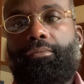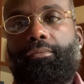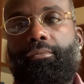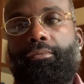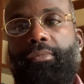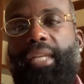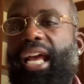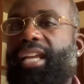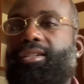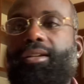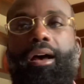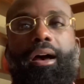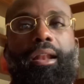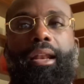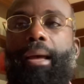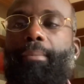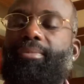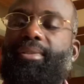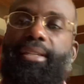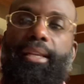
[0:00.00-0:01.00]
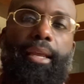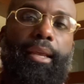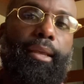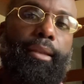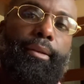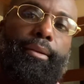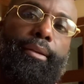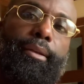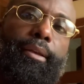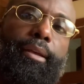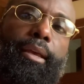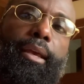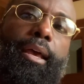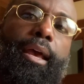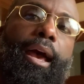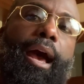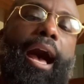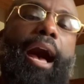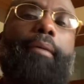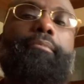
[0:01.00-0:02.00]
That's all I'm saying.
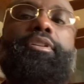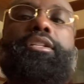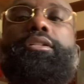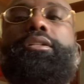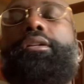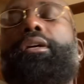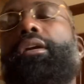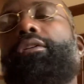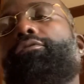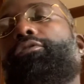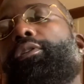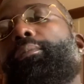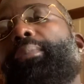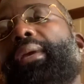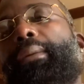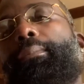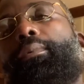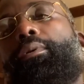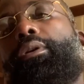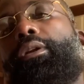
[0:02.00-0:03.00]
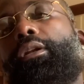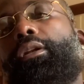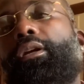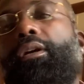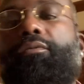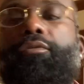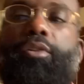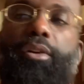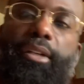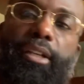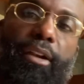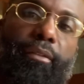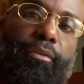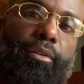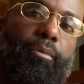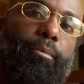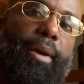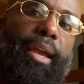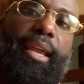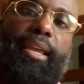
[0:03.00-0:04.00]
I'm just looking for people to look for
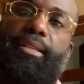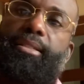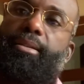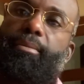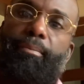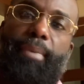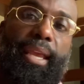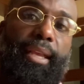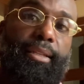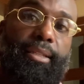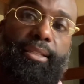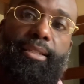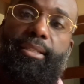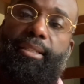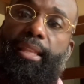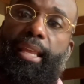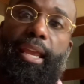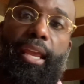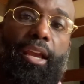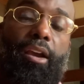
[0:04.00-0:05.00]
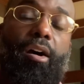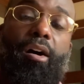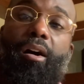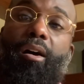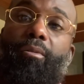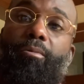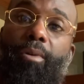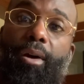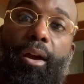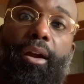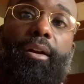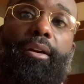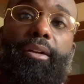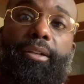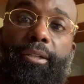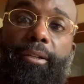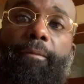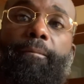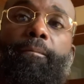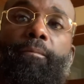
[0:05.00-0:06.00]
different ways to make this thing all
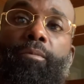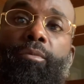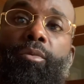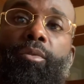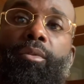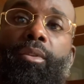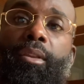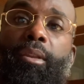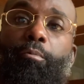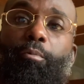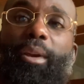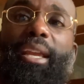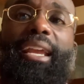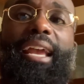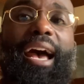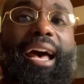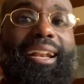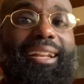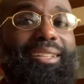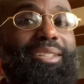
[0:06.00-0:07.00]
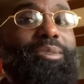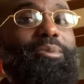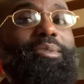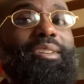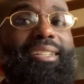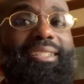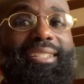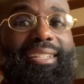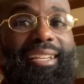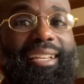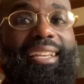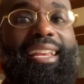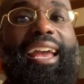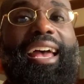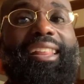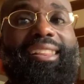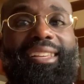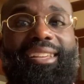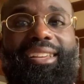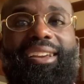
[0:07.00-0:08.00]
work. We got to do this
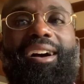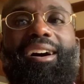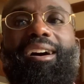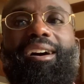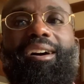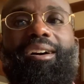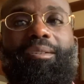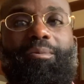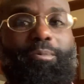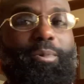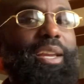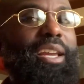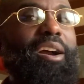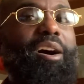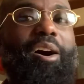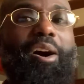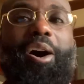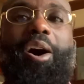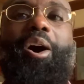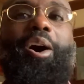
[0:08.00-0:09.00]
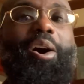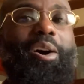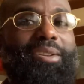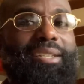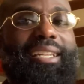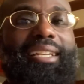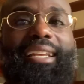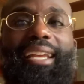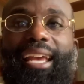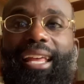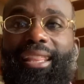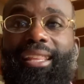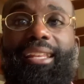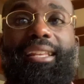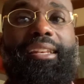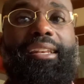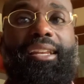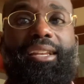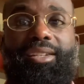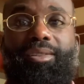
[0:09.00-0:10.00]
together, y'all. We all together
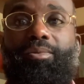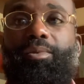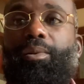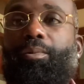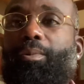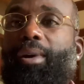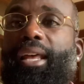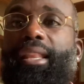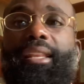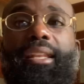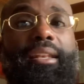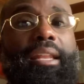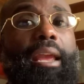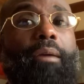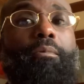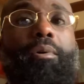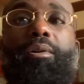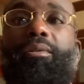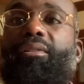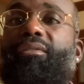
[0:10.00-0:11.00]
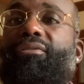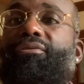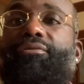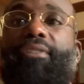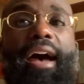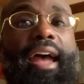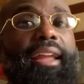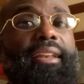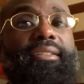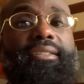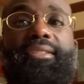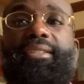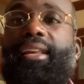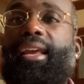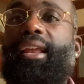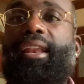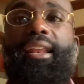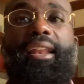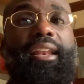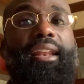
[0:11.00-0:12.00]
in this one. Whether they want to fight and
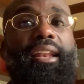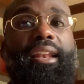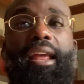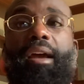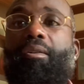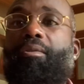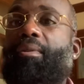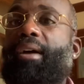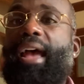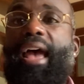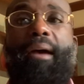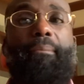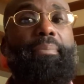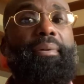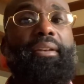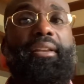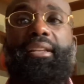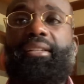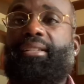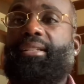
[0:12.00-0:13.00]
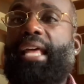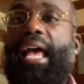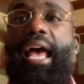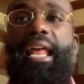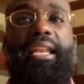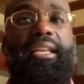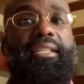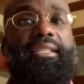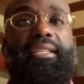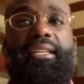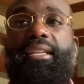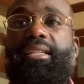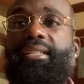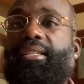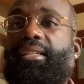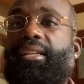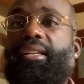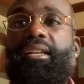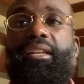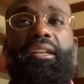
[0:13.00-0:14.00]
say that it don't happen, it's not
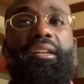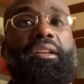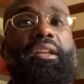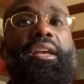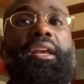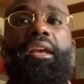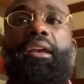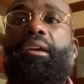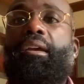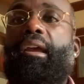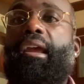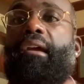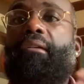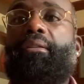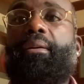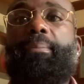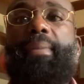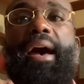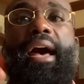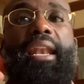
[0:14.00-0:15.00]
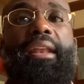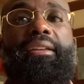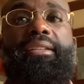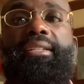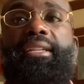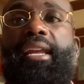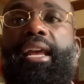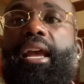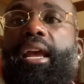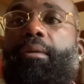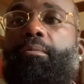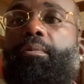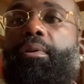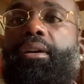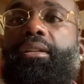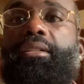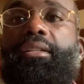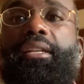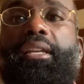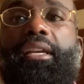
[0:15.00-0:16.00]
existing, and everybody saying
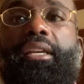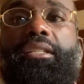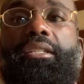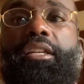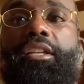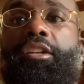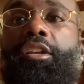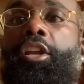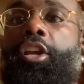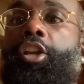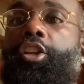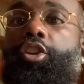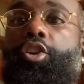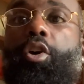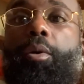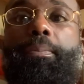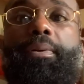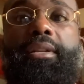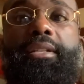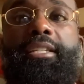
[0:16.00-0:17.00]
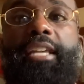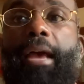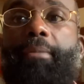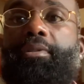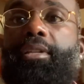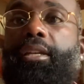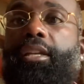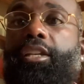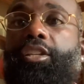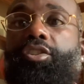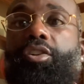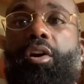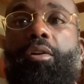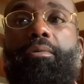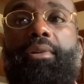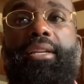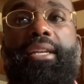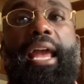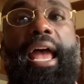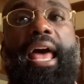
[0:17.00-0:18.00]
what's this, and your perception is your
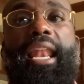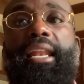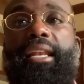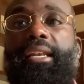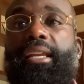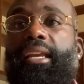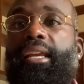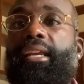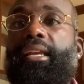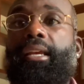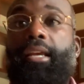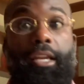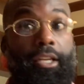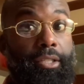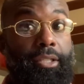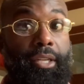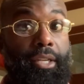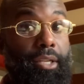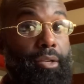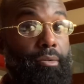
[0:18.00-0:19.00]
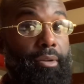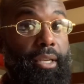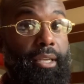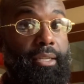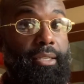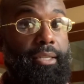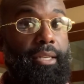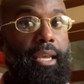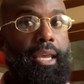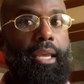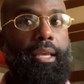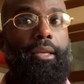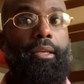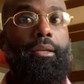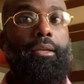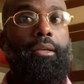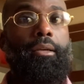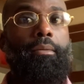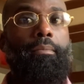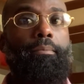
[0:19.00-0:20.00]
reality until you get sick.
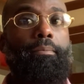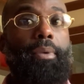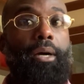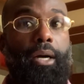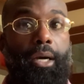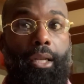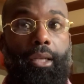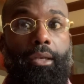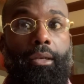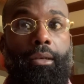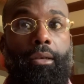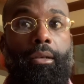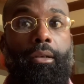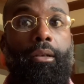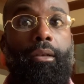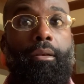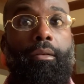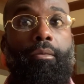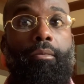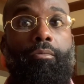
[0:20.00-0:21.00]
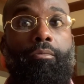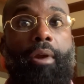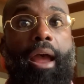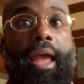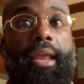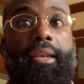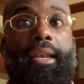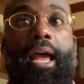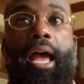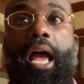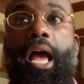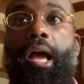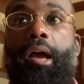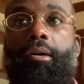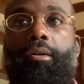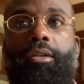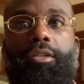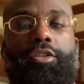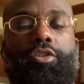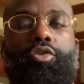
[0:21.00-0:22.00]
But right
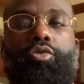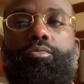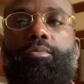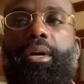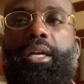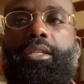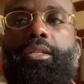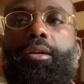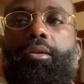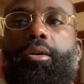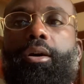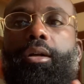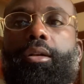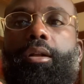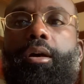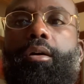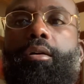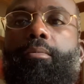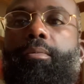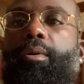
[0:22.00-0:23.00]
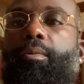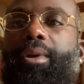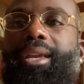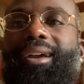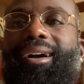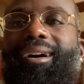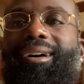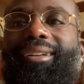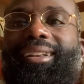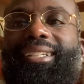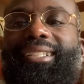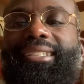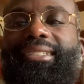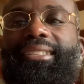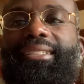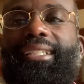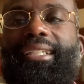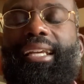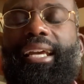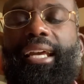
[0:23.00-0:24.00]
now, it's too much going on, but we all in this
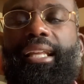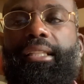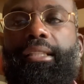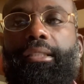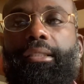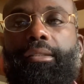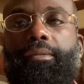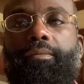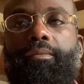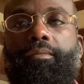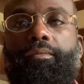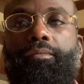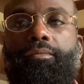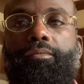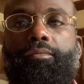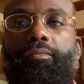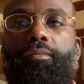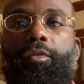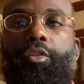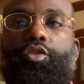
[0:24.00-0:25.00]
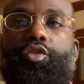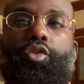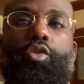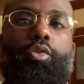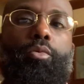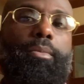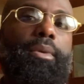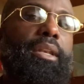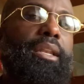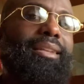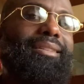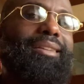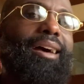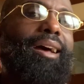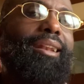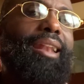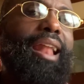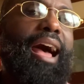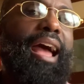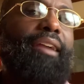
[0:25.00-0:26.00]
together. Zooming is
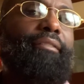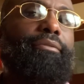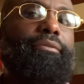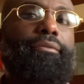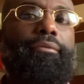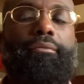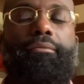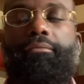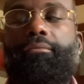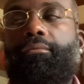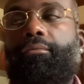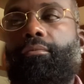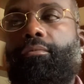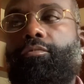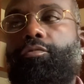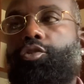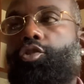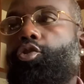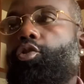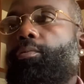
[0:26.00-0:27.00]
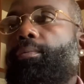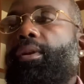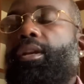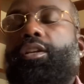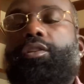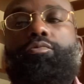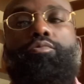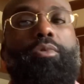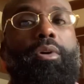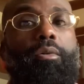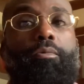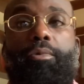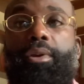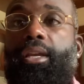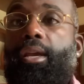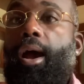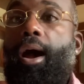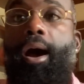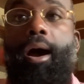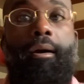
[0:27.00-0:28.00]
our life. Zooming is what
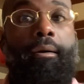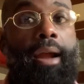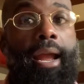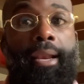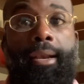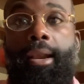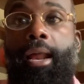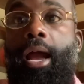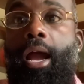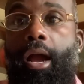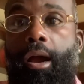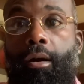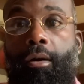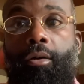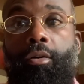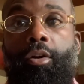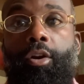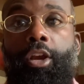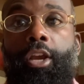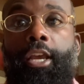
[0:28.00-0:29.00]
we are right now.